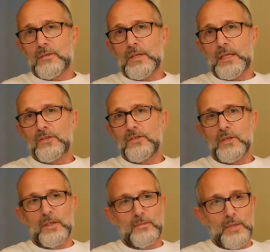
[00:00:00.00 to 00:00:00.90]

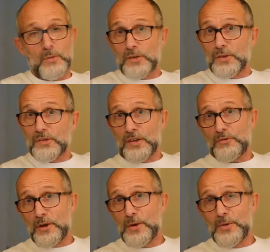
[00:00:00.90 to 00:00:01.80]
that's I was going to say
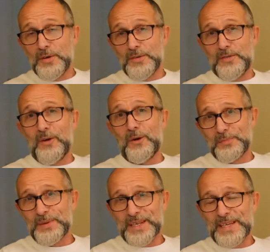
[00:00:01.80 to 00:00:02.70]
true of
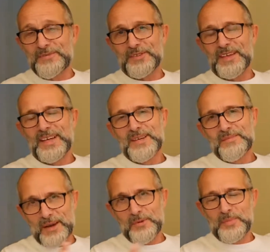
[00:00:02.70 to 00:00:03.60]
all beliefs,
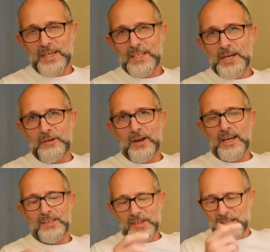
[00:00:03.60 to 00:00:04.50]
but that would be a
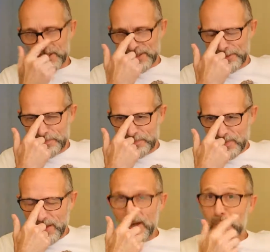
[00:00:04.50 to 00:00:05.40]
generalization.
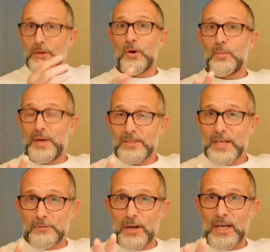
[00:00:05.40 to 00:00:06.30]
And we know about
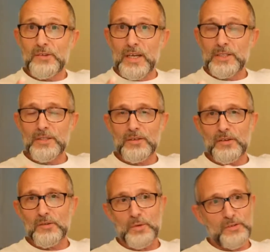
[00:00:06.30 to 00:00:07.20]

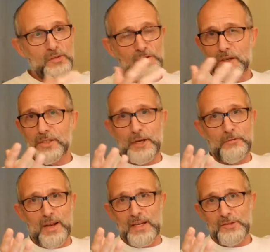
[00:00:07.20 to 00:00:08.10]
generalizations, because once you start
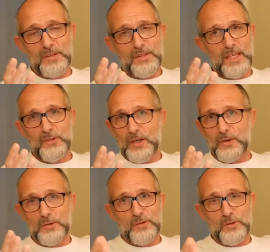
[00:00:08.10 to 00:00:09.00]
generalizing things, it
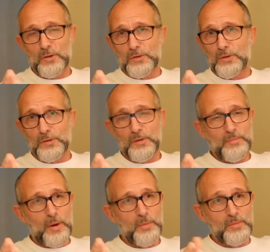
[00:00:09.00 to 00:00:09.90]
causes all sorts
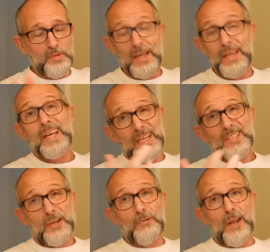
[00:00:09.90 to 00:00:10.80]
of problems.
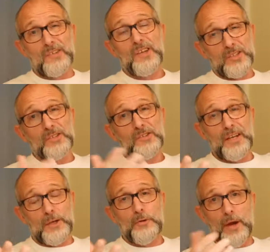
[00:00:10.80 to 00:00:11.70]
Generalizations
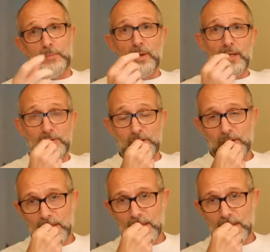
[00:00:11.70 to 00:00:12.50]
tend to create beliefs.